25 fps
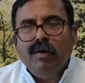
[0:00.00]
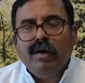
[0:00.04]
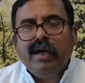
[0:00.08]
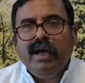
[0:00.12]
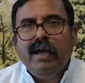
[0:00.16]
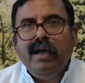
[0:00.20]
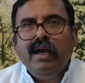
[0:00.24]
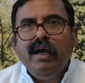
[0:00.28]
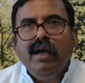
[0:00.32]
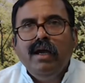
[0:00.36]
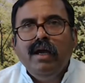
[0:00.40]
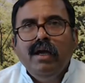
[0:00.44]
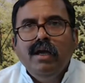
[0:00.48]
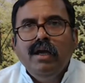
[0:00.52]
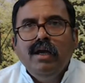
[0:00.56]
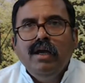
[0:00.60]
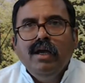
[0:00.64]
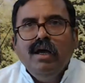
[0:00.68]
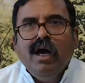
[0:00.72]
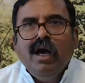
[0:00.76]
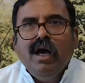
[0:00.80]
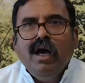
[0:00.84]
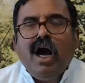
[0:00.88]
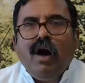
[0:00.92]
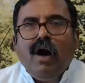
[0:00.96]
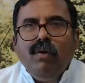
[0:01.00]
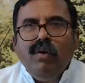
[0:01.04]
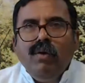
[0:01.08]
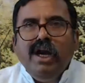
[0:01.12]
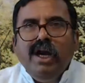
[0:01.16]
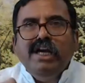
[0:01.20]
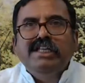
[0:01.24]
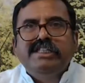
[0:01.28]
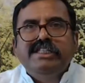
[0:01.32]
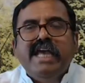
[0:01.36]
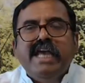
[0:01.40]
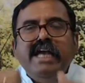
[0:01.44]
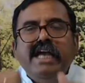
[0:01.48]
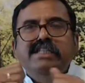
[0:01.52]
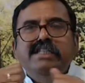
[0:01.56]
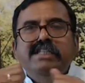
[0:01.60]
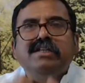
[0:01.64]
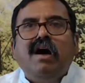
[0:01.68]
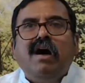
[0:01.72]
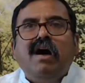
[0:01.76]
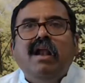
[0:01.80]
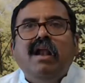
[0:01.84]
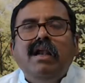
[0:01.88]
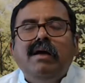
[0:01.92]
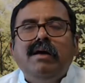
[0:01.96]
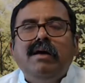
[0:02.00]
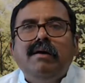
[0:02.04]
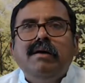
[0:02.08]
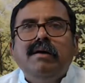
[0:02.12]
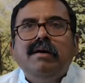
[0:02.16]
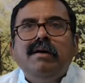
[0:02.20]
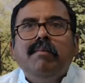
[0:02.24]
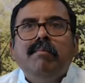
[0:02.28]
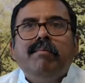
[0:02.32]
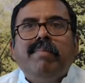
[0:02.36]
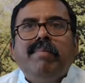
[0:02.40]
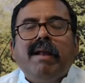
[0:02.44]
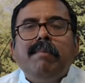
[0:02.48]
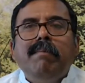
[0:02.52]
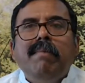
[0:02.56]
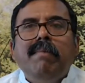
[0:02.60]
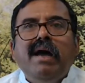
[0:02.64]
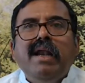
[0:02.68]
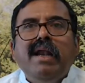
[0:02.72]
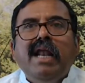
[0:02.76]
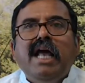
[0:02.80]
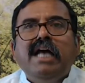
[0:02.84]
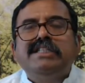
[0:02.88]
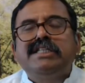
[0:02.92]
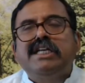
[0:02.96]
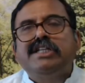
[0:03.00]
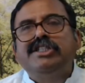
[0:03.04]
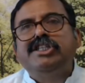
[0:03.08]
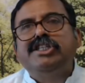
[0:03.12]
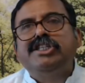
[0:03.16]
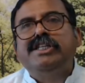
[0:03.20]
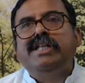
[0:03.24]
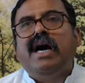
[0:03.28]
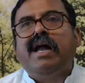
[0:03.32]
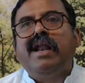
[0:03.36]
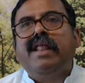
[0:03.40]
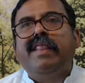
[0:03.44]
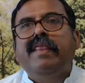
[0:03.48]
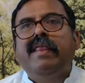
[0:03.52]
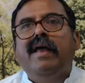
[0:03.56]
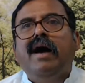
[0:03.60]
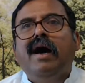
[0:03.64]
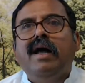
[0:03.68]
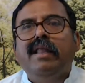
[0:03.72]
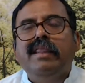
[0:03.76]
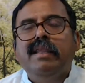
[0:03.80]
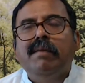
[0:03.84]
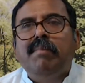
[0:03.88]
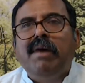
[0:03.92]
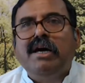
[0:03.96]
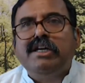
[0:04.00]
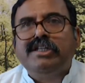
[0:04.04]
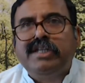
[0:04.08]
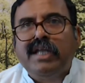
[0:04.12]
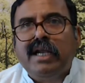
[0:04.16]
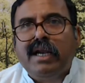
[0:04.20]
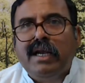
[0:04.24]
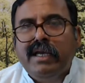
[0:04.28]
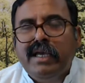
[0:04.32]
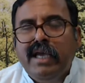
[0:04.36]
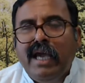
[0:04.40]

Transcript: okay, how did the saints call Brahman as Satchidananda? The master,